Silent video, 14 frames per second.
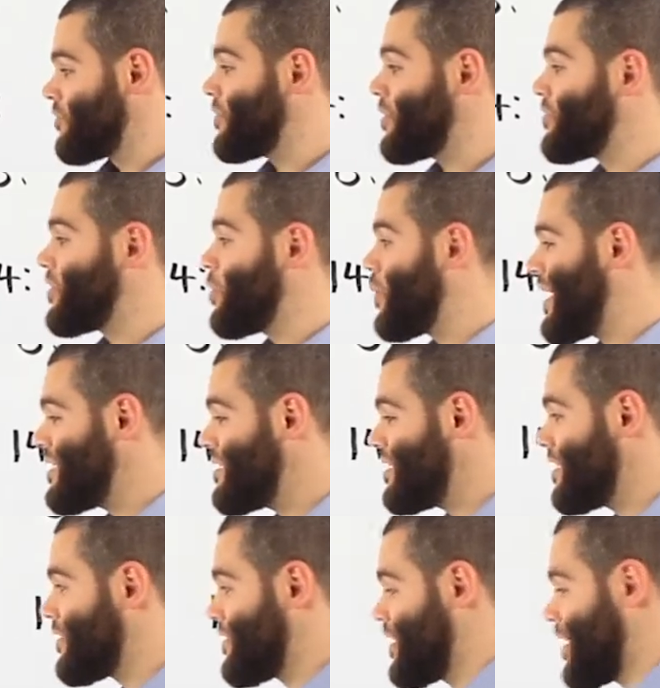51,
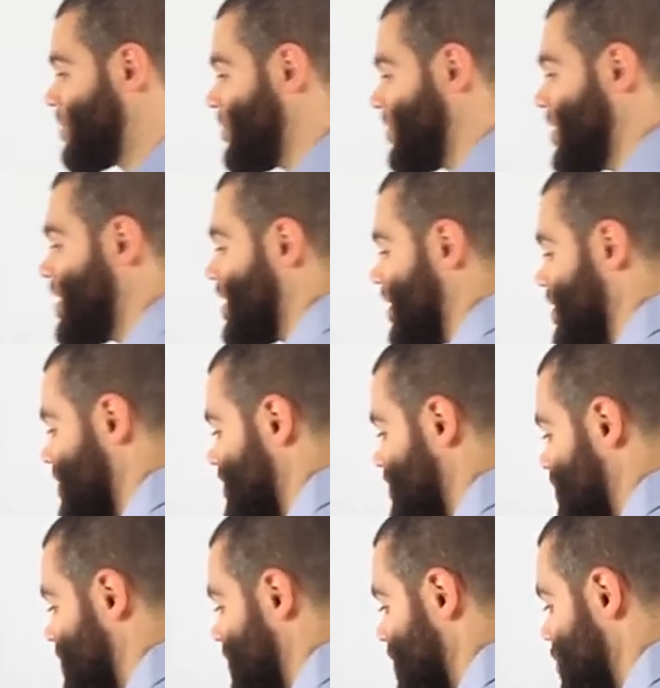same thing.
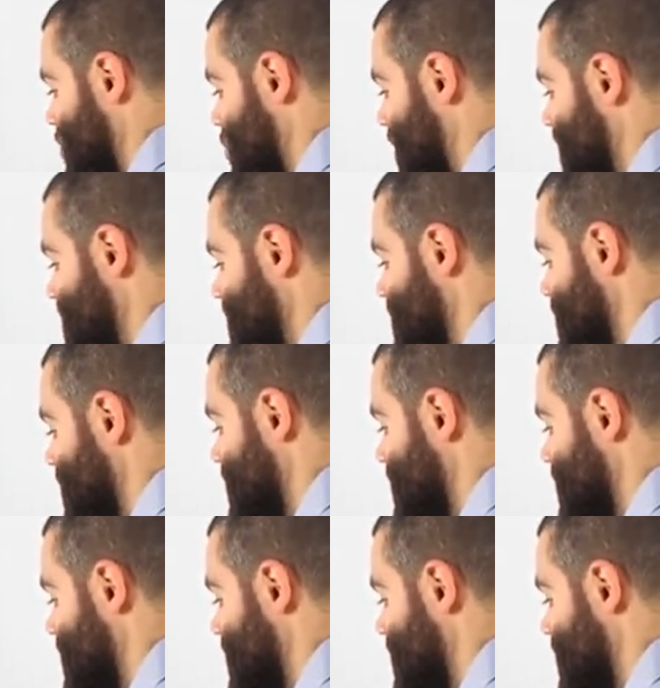1